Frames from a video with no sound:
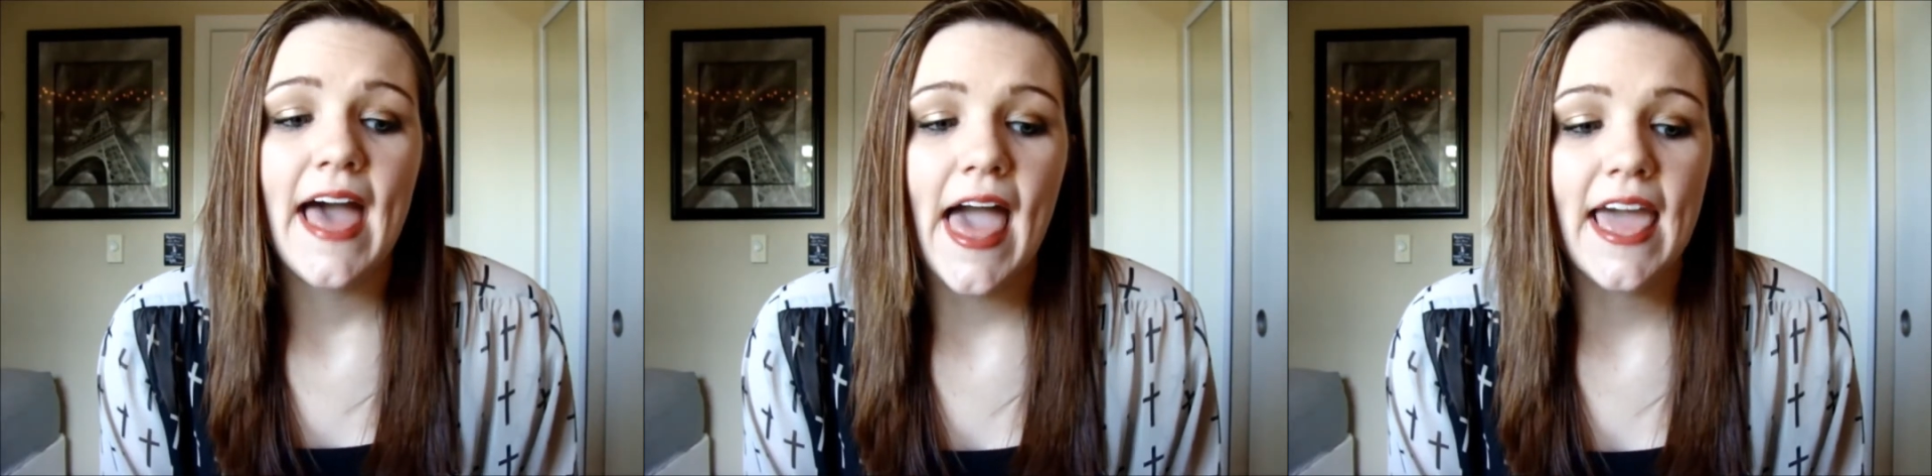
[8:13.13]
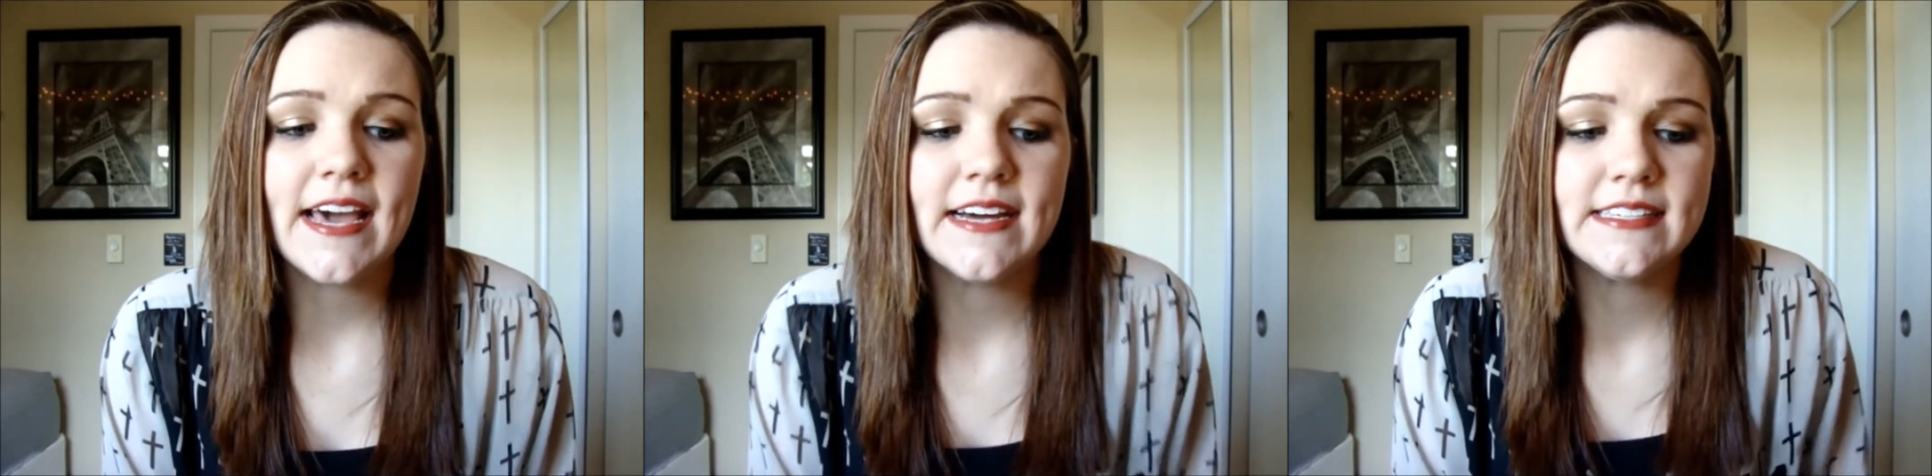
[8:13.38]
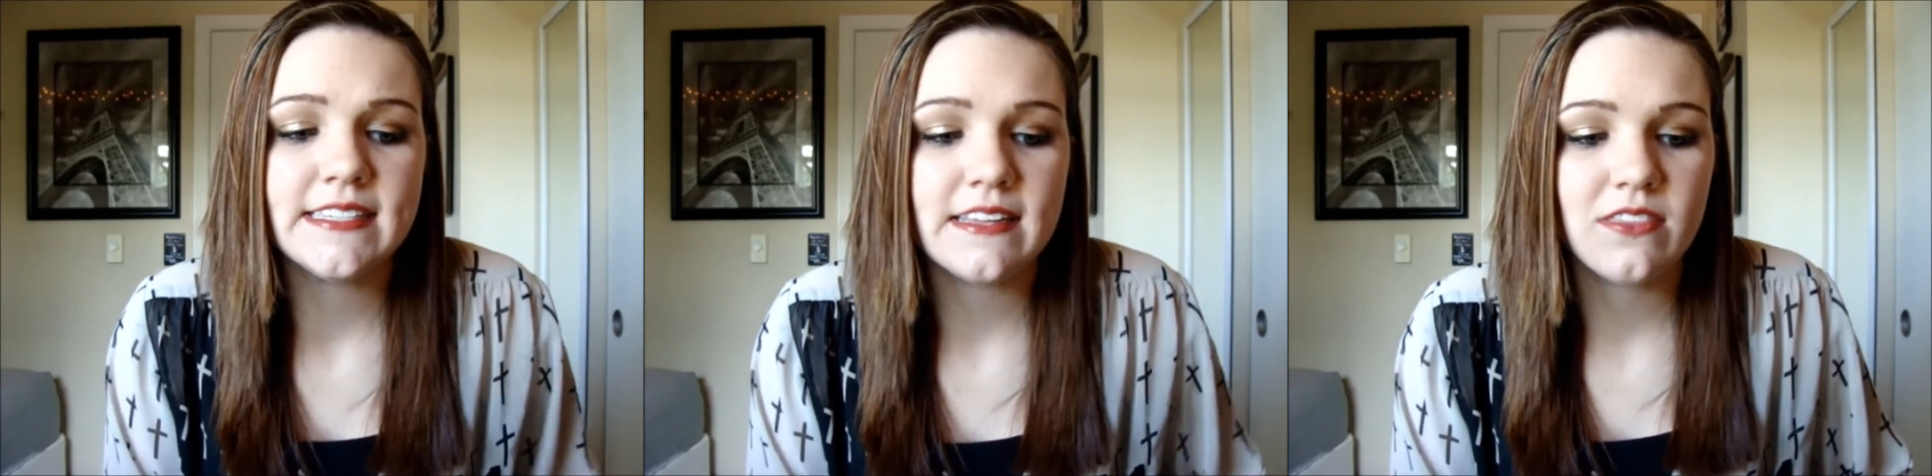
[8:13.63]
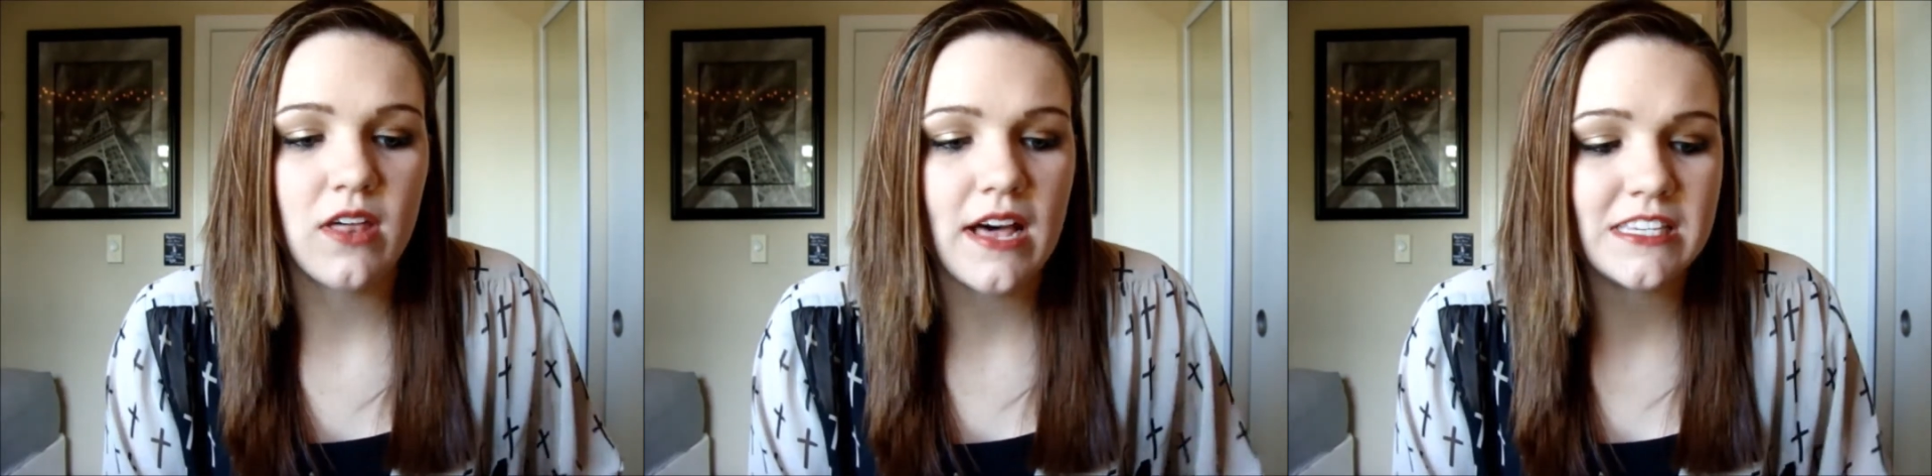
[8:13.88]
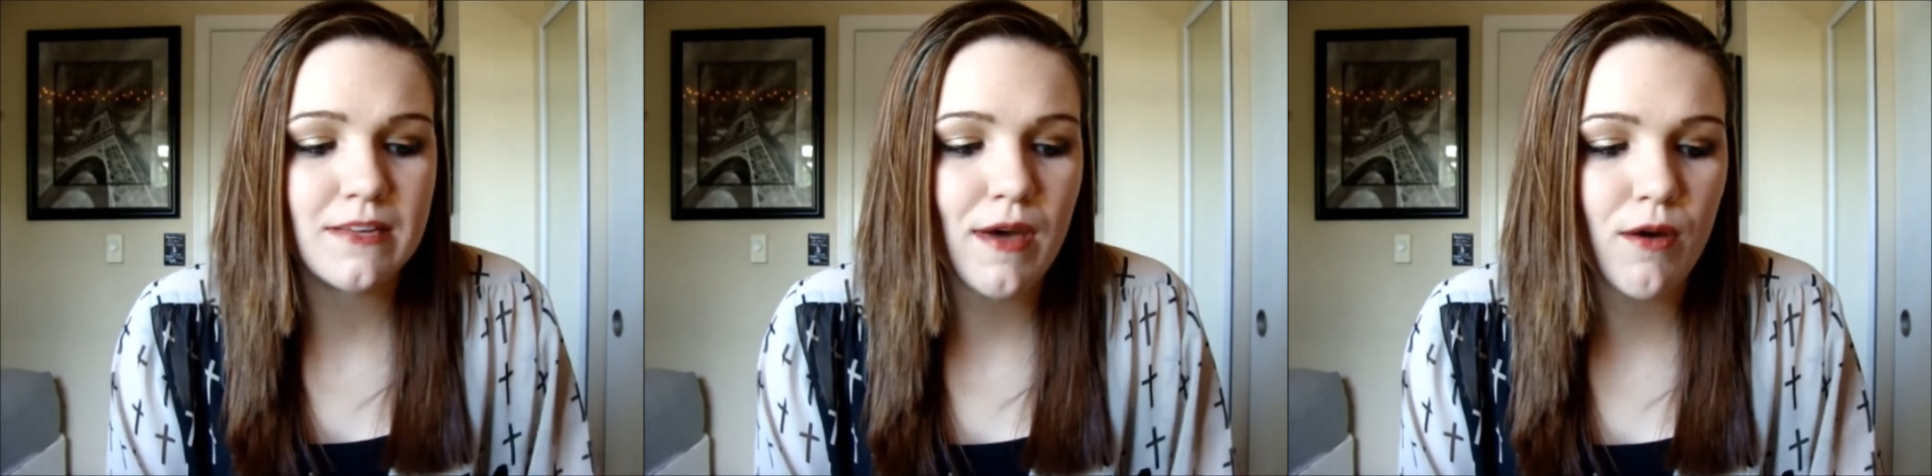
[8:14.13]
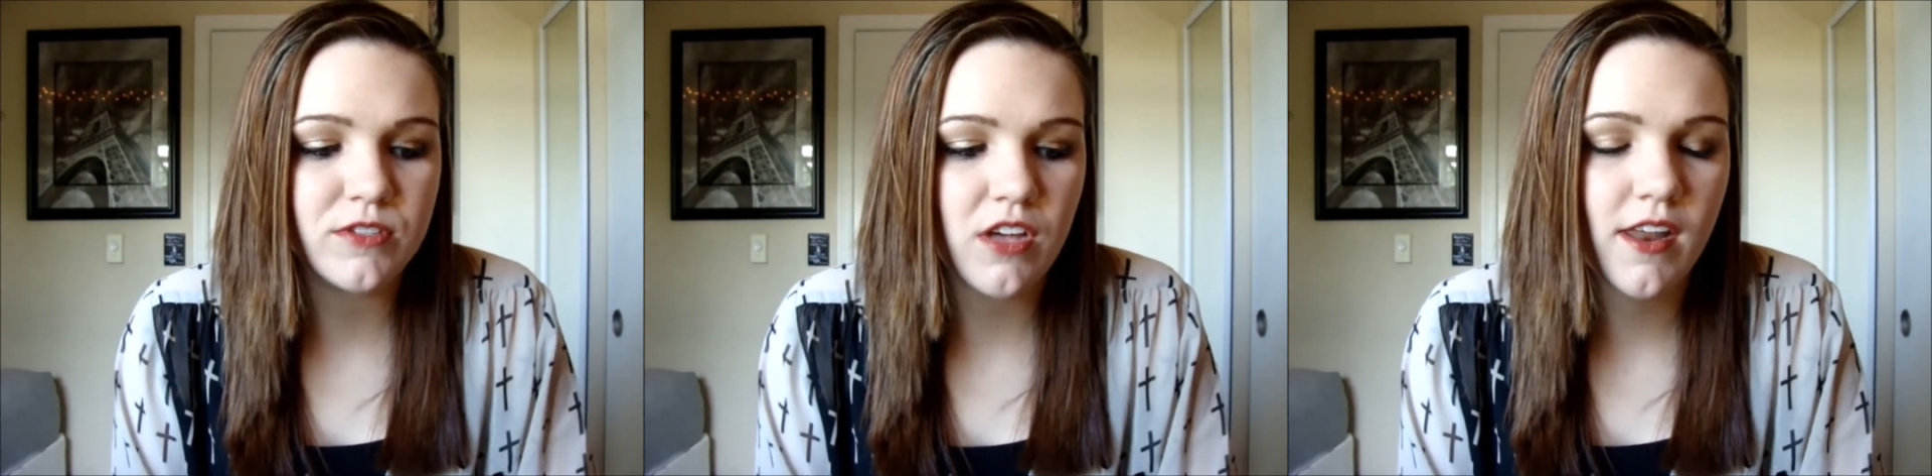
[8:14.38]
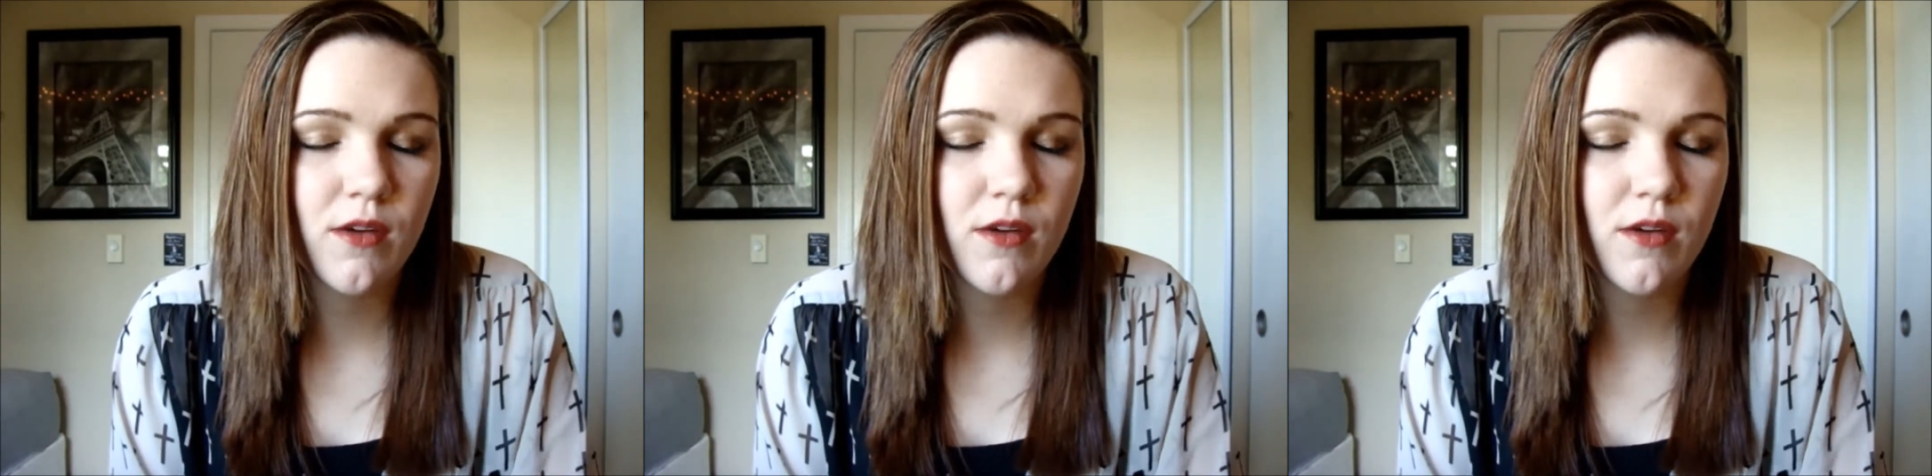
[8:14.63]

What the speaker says: and the last time I was on